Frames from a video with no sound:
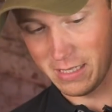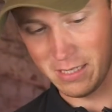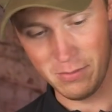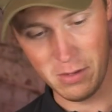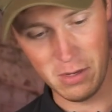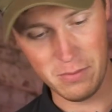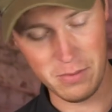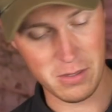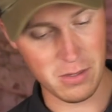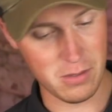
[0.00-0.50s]

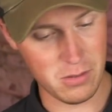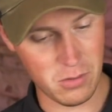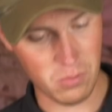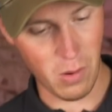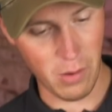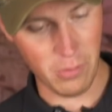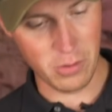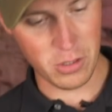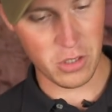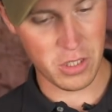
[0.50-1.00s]
similar because
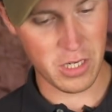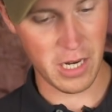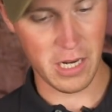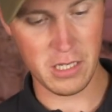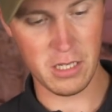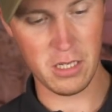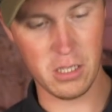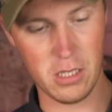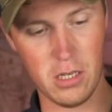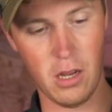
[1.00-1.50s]
why would you change
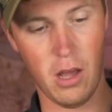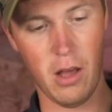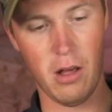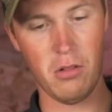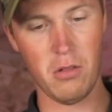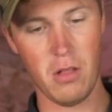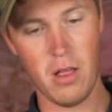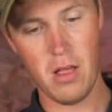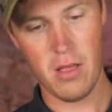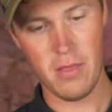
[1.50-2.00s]
the
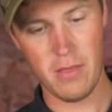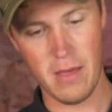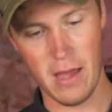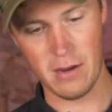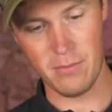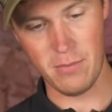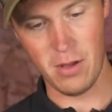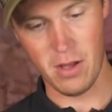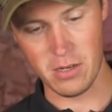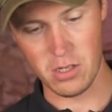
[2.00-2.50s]
style
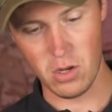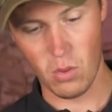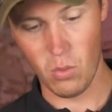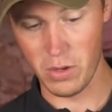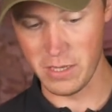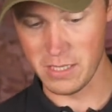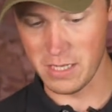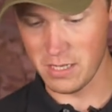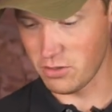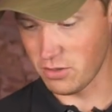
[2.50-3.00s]
that much?
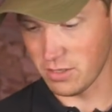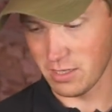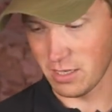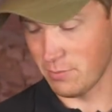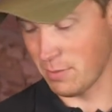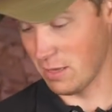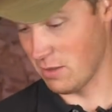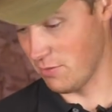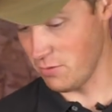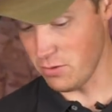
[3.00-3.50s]
What is interesting
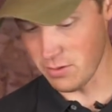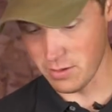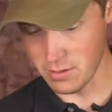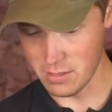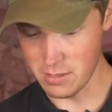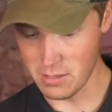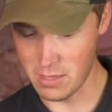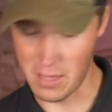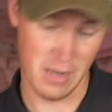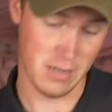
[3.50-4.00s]
about the Flues
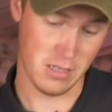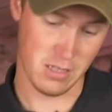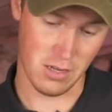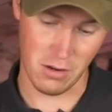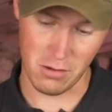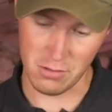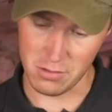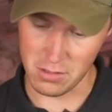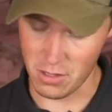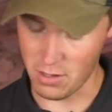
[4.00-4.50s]
is the
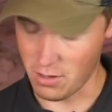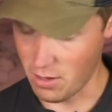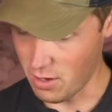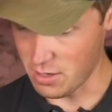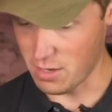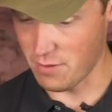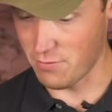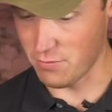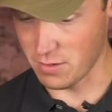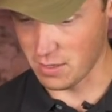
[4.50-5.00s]
internals are
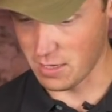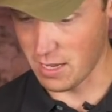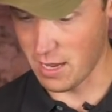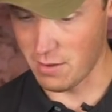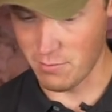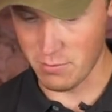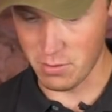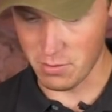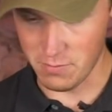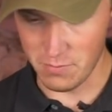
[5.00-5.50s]
different
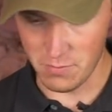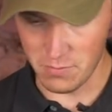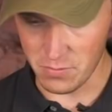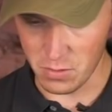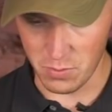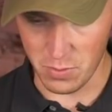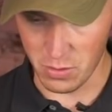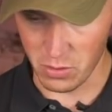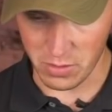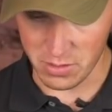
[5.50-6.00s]
again, but
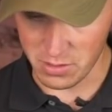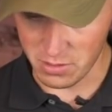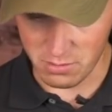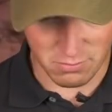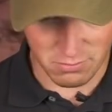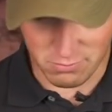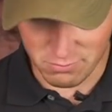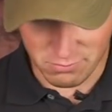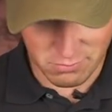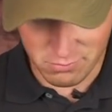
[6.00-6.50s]
to be honest,
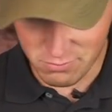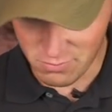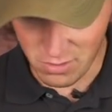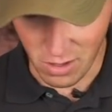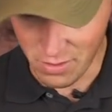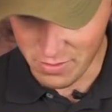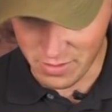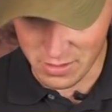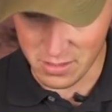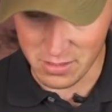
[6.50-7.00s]

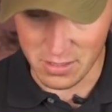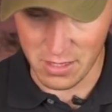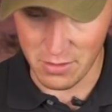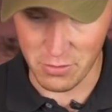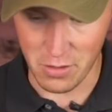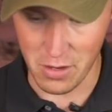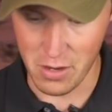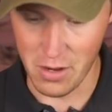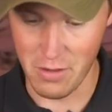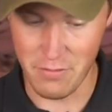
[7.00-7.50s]
this is
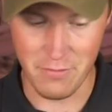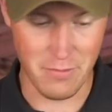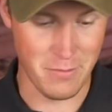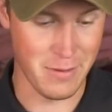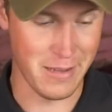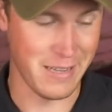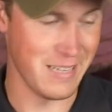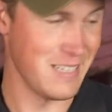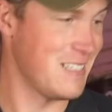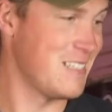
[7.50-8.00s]
different enough for
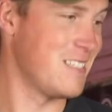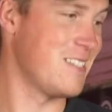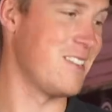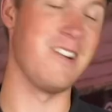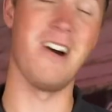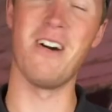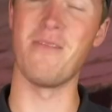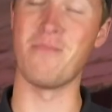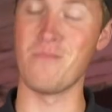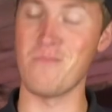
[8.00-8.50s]
me. So
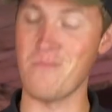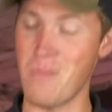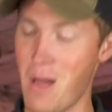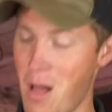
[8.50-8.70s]
I'm